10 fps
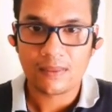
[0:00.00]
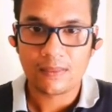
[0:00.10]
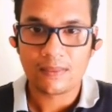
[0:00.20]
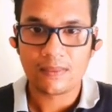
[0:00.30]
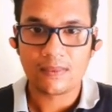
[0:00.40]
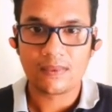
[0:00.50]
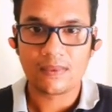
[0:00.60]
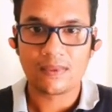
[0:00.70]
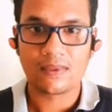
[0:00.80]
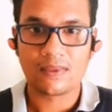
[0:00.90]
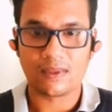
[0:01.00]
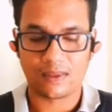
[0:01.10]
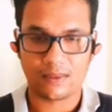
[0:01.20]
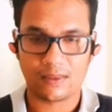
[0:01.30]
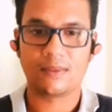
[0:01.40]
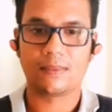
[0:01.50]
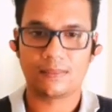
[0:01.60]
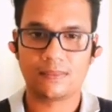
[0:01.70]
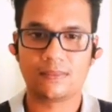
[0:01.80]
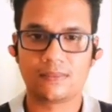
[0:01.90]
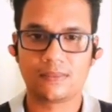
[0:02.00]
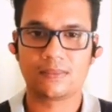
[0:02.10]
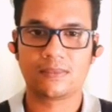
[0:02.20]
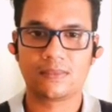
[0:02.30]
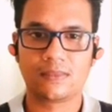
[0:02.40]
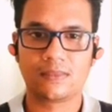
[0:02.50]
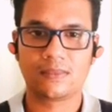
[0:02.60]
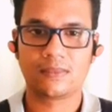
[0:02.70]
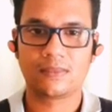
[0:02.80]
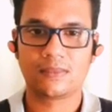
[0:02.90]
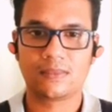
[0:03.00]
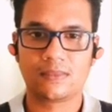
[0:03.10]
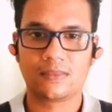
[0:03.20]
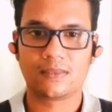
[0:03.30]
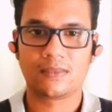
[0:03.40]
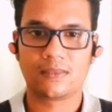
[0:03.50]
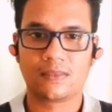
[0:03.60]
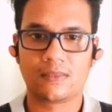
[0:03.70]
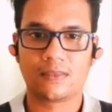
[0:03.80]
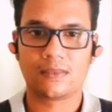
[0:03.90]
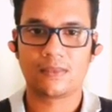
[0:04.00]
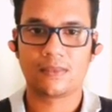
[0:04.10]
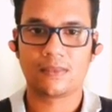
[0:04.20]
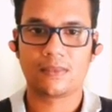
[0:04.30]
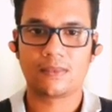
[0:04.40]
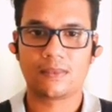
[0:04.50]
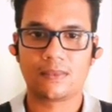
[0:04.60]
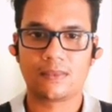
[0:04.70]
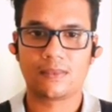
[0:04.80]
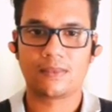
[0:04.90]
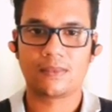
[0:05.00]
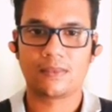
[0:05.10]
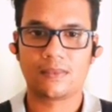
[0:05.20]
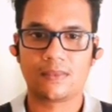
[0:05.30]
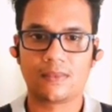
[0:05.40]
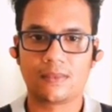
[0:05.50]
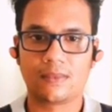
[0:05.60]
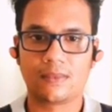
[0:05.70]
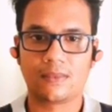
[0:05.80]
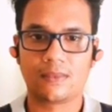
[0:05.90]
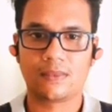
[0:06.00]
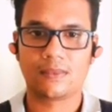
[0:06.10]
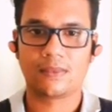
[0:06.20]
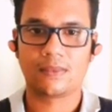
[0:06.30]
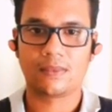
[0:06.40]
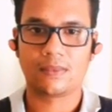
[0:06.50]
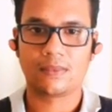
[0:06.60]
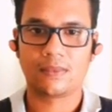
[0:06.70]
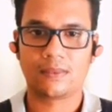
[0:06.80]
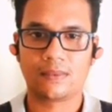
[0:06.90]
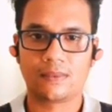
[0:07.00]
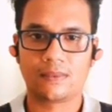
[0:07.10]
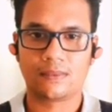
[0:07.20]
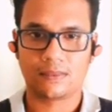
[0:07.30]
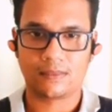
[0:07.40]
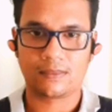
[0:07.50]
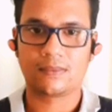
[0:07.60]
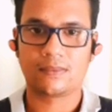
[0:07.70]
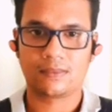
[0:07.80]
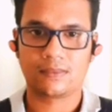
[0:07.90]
(not speaking)